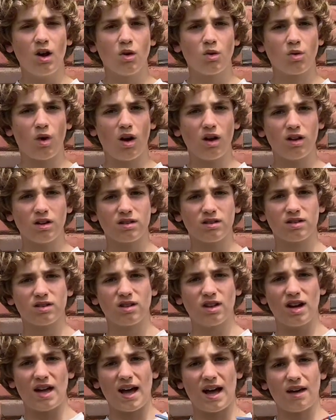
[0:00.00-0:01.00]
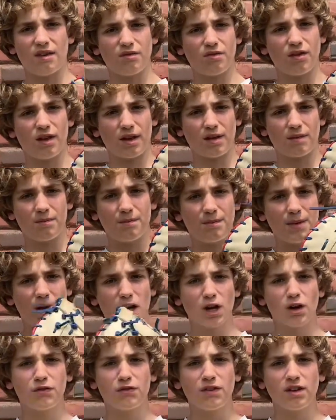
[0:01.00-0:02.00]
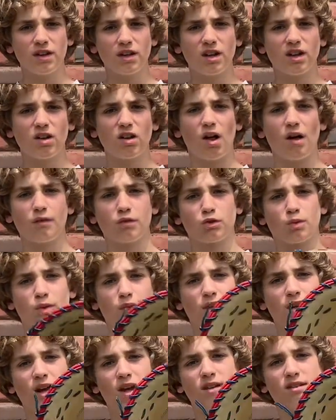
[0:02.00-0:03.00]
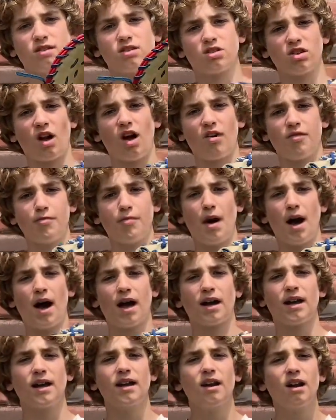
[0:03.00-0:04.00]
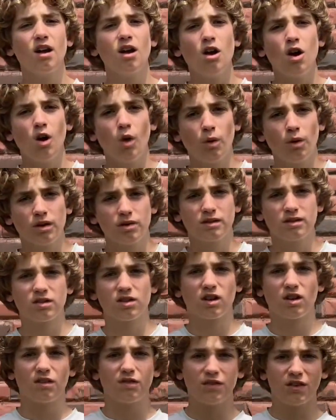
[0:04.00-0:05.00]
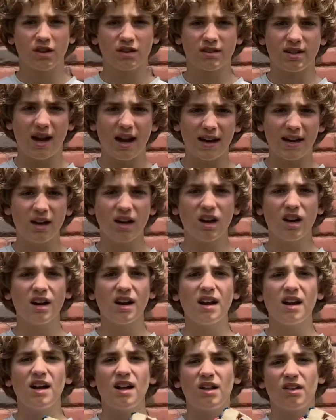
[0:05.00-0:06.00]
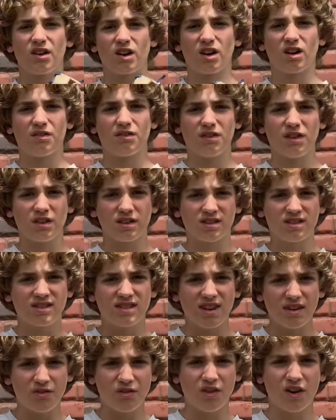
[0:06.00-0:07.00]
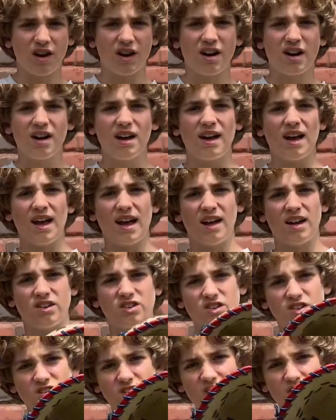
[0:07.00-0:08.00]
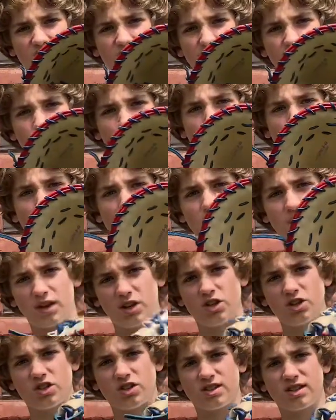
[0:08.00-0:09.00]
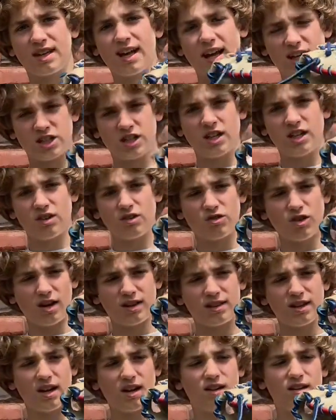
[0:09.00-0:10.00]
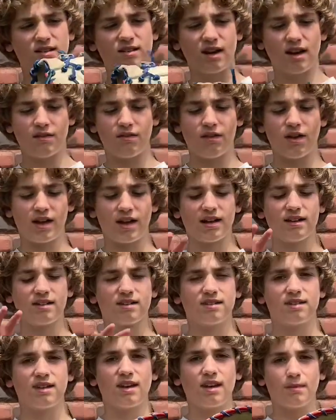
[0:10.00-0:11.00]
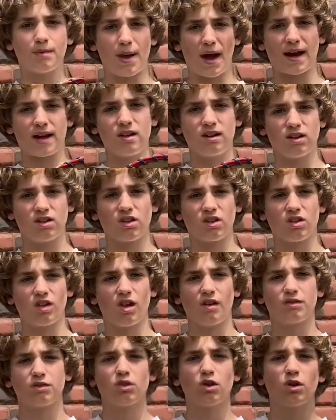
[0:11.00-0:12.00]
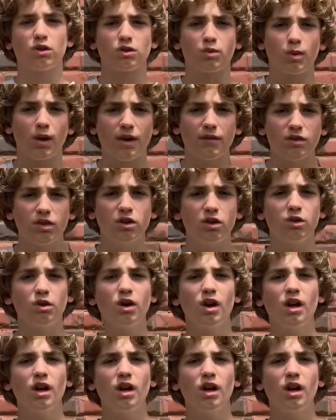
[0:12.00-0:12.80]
Rawlings is going to have bigger feeling gloves with a nice soft pocket. Wilsons are going to feel tighter. They're going to feel stiffer. And it's just going to feel more like you're just catching it right there instead of letting it sink back into the glove. So it's whatever you